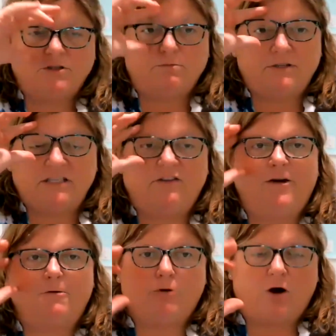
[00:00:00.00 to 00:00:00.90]

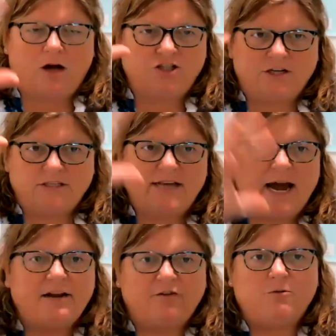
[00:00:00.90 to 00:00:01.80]
specific projects,
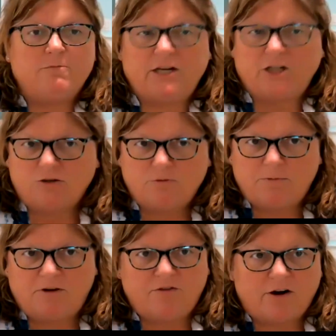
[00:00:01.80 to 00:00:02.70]
that information will
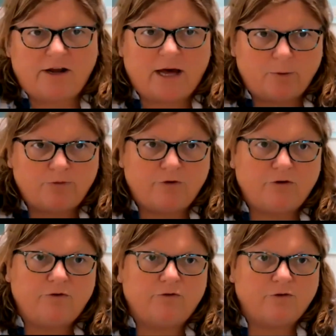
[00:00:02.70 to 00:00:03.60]
be very
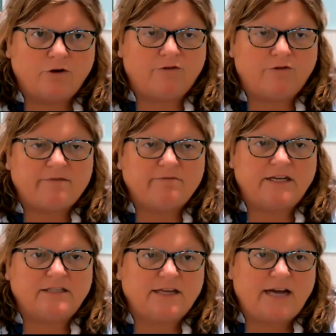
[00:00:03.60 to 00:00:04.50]
helpful for your
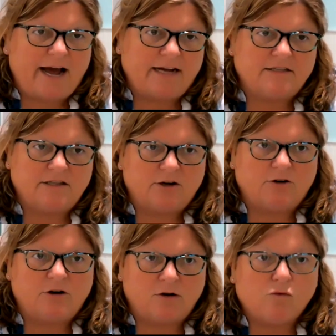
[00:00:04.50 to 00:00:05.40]
families as
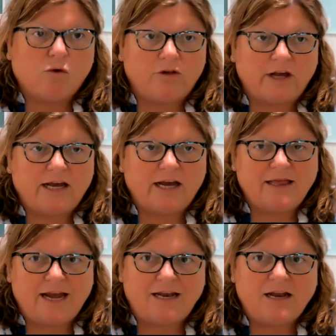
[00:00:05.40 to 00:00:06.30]
they're enrolling.
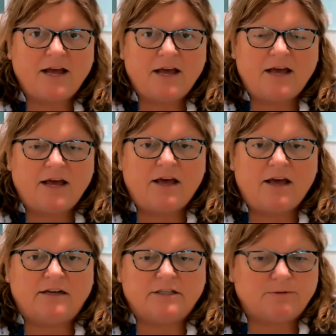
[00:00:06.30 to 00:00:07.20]
And then
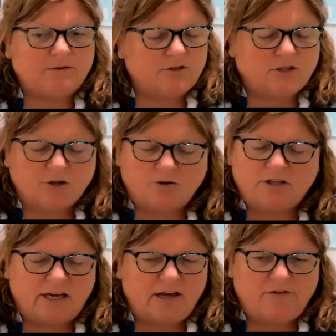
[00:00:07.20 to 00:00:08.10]

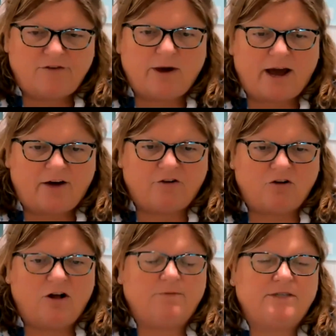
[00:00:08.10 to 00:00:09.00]
certainly if you have
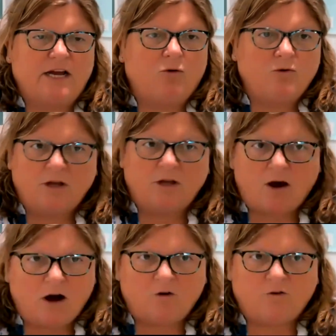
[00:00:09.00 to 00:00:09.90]
clubs that only
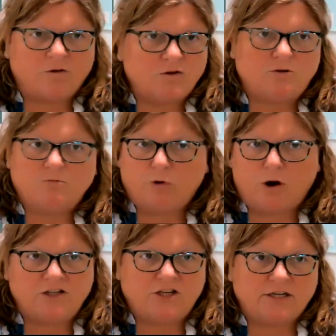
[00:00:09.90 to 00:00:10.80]
offer certain
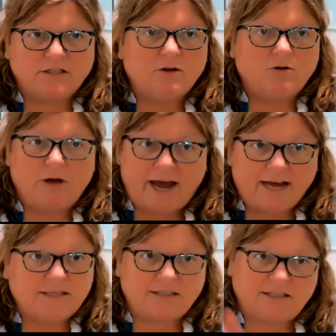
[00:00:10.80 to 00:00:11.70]
projects,
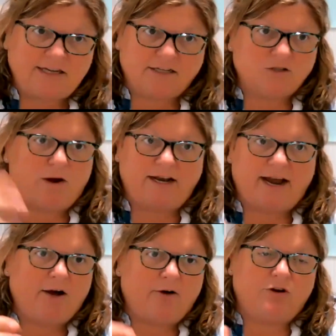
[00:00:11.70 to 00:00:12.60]
as it stands right
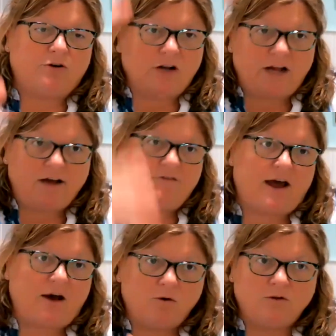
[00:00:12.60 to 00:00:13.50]
now, they're going to have
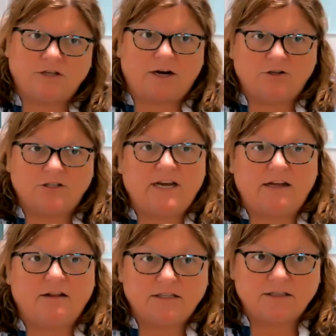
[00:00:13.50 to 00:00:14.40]
that whole entire
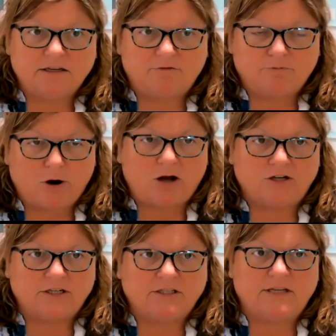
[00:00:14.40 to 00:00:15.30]
state list of
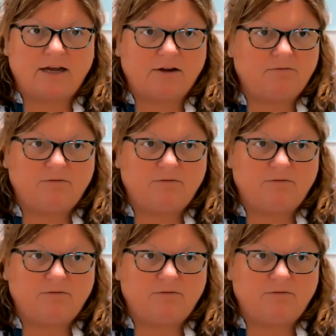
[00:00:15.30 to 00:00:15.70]
projects that